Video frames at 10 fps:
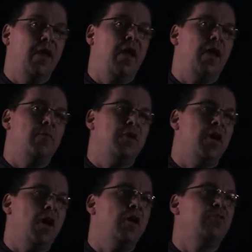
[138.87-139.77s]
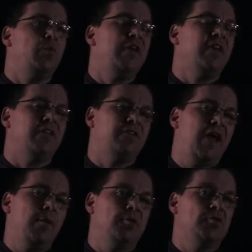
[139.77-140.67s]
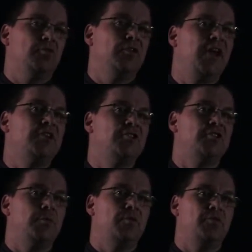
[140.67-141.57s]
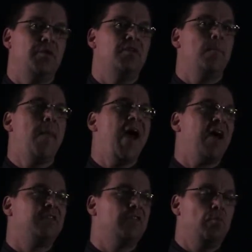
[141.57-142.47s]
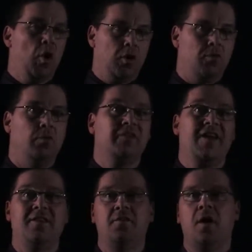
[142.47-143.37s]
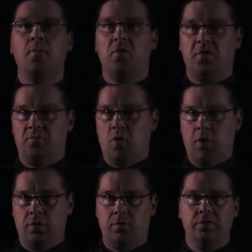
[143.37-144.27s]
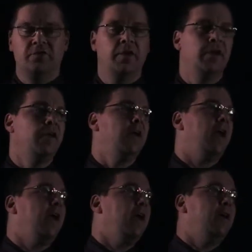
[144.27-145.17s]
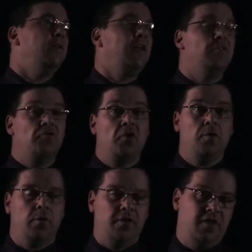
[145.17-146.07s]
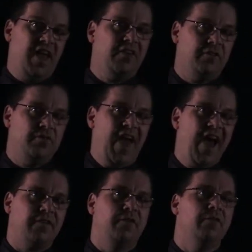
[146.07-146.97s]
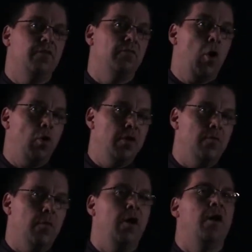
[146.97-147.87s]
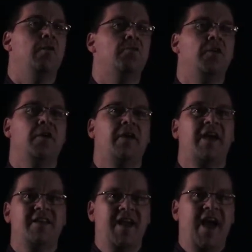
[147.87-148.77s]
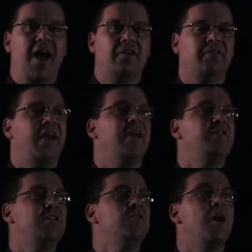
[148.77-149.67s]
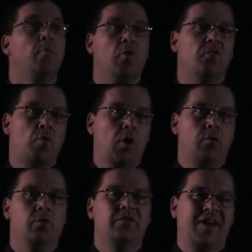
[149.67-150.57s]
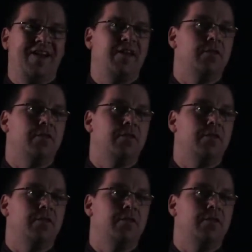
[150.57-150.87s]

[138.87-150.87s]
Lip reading: And because we can establish a relationship between the mass of particles and the number of particles, and in the case of gases, the volume of a gas and the number of particles, i.e.